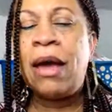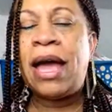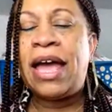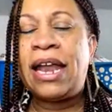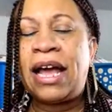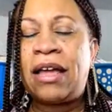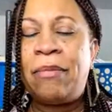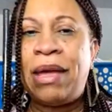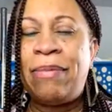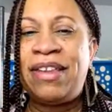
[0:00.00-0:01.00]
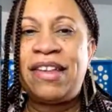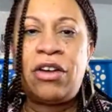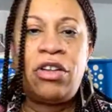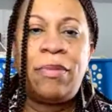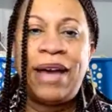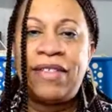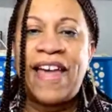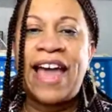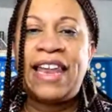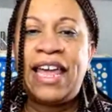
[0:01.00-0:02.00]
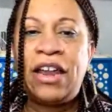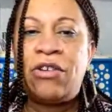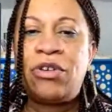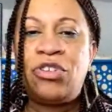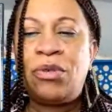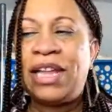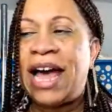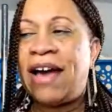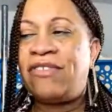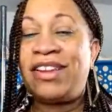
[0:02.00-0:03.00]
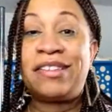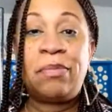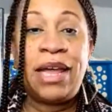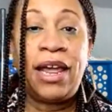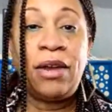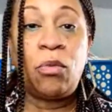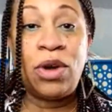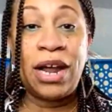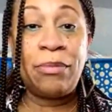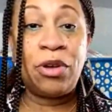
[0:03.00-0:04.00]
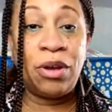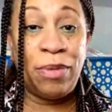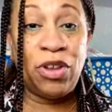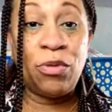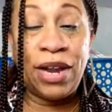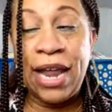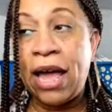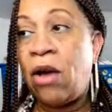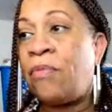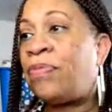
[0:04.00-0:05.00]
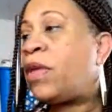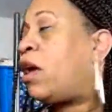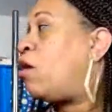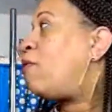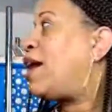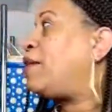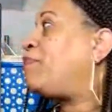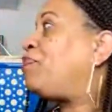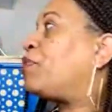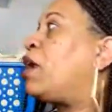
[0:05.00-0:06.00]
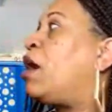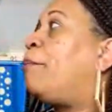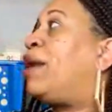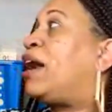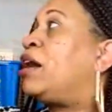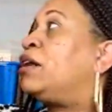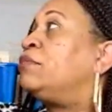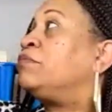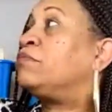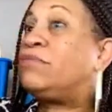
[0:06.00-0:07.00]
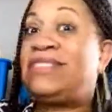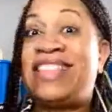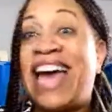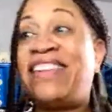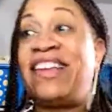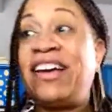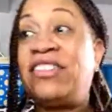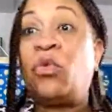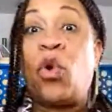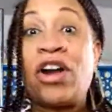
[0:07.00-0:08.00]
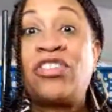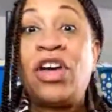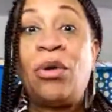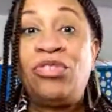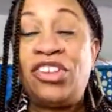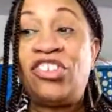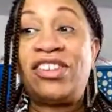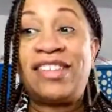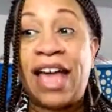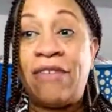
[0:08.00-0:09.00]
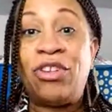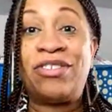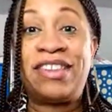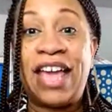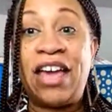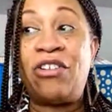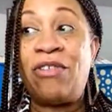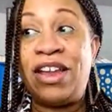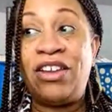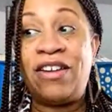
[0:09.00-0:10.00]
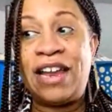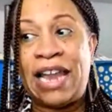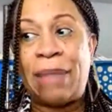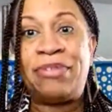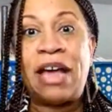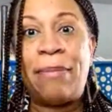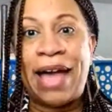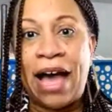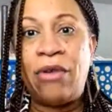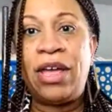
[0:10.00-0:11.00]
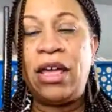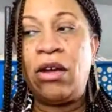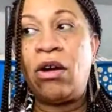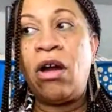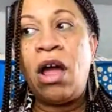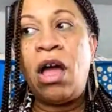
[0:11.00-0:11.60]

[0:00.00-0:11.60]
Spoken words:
And I can maybe tell you about that later or do a live to explain what I'm going to be doing now, right? But That does work though, to just have your scanner and your laptop out here